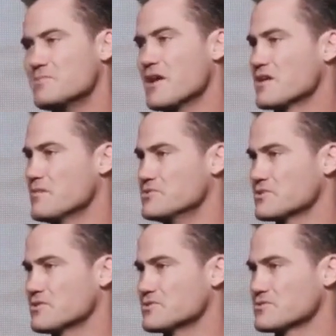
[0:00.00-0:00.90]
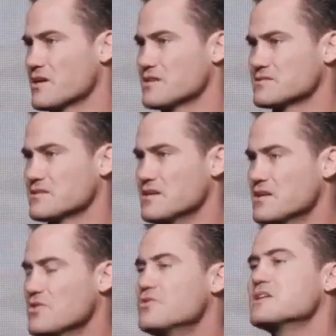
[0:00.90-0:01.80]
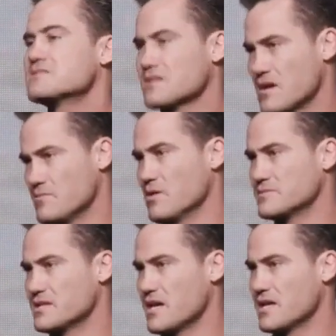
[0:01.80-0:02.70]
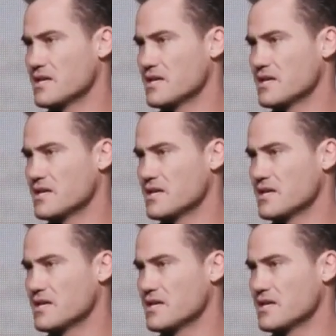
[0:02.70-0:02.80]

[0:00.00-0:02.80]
bow your head? Would you close your eyes? Who needs to come home today?